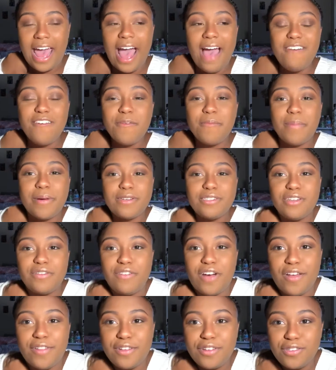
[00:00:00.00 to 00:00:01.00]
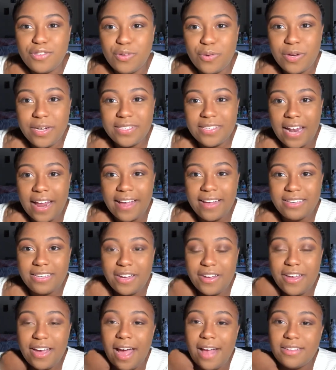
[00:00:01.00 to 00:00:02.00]
I have a bunch of other stories that I could
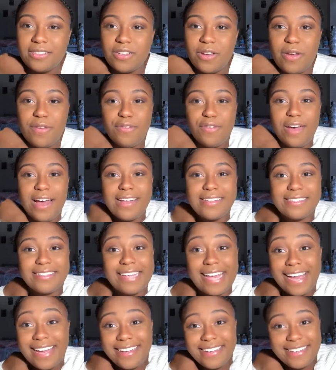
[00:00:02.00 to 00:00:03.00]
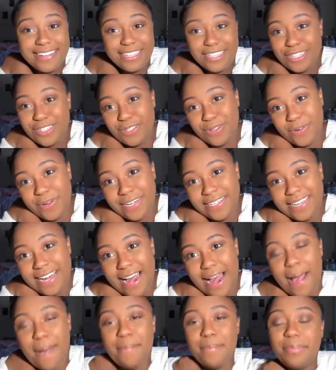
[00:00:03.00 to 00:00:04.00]
tell you guys, so if you guys like the story
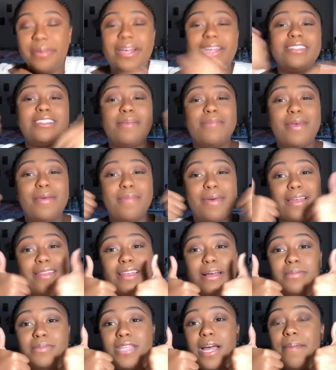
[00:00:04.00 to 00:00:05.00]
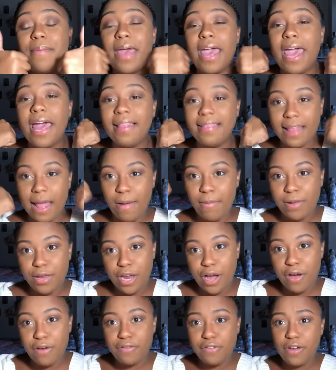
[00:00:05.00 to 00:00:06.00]
time, please give me a big thumbs up and let me
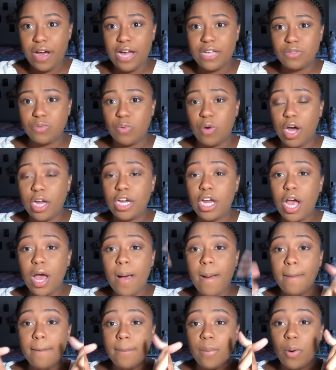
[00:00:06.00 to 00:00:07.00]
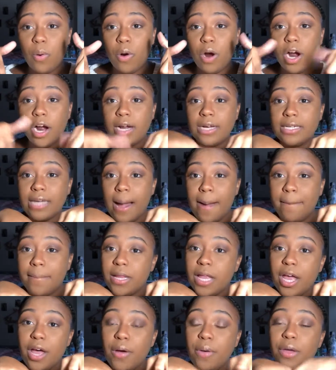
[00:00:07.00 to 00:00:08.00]
know if you guys want more down
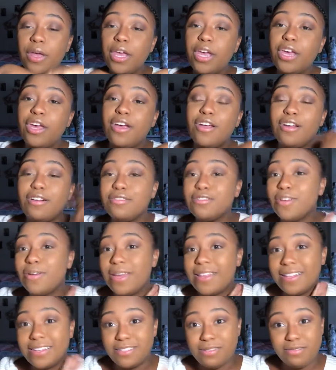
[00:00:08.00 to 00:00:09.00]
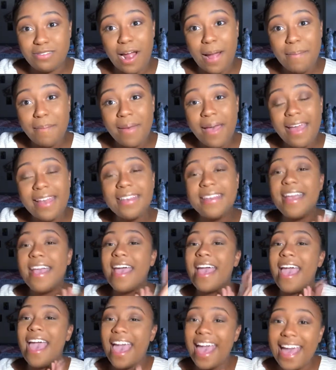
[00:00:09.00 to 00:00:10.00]
below. You can also hit that subscribe button
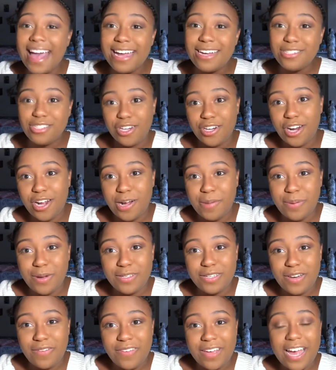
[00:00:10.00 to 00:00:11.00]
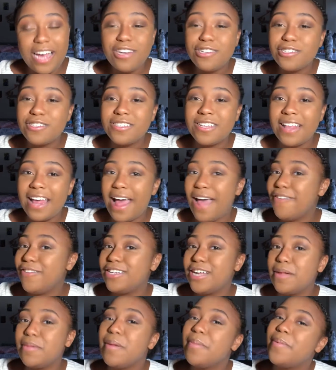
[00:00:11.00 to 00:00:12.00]
and turn on your post notifications so that every
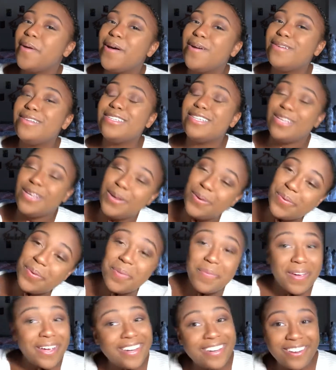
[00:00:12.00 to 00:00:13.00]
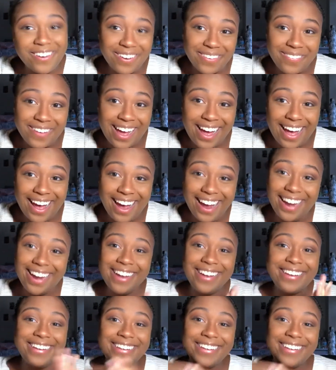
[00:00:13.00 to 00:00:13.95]
time I post, you will be notified